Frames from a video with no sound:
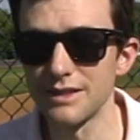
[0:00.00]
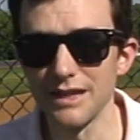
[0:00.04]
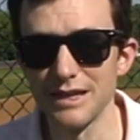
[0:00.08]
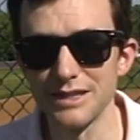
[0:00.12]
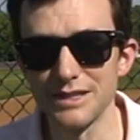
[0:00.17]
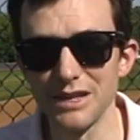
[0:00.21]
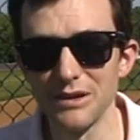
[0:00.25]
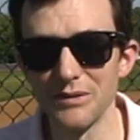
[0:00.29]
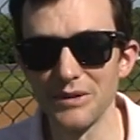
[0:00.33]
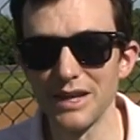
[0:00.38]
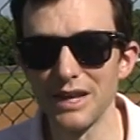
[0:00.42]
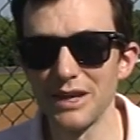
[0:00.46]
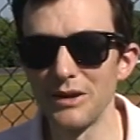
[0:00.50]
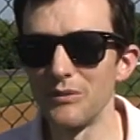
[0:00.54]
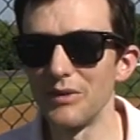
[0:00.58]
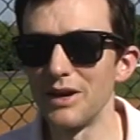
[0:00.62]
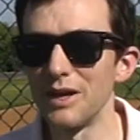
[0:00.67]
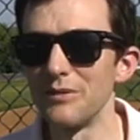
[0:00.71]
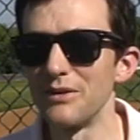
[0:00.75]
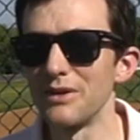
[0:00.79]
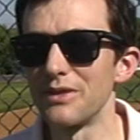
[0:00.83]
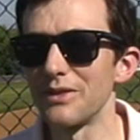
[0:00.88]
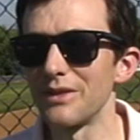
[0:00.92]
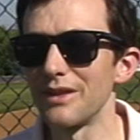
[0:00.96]
That's how we get
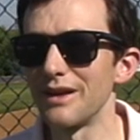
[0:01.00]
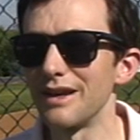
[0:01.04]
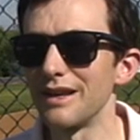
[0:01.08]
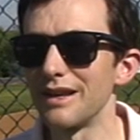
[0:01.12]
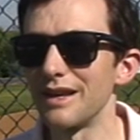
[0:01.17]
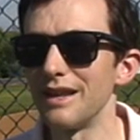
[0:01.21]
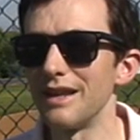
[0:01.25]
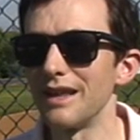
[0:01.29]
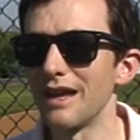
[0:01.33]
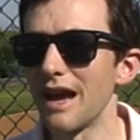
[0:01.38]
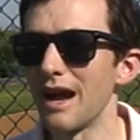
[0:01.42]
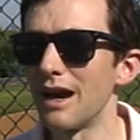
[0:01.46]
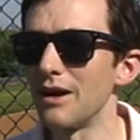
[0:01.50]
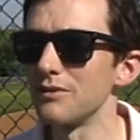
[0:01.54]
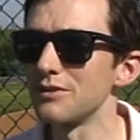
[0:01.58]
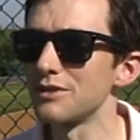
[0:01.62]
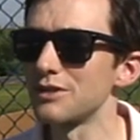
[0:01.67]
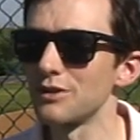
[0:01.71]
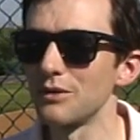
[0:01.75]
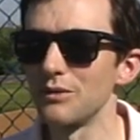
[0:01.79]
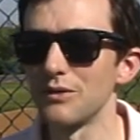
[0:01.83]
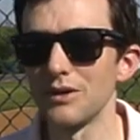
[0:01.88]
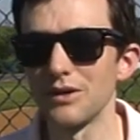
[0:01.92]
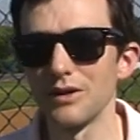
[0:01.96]
away with getting out
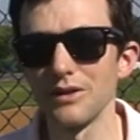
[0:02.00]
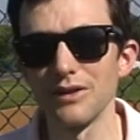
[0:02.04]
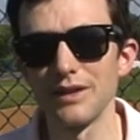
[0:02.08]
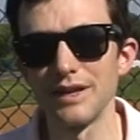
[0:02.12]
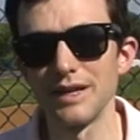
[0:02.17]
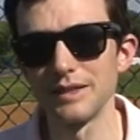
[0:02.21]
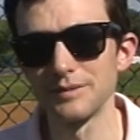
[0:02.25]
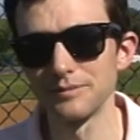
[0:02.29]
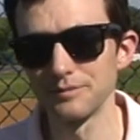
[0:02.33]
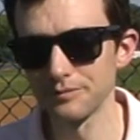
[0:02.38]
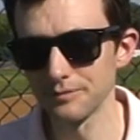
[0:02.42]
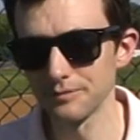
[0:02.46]
so early.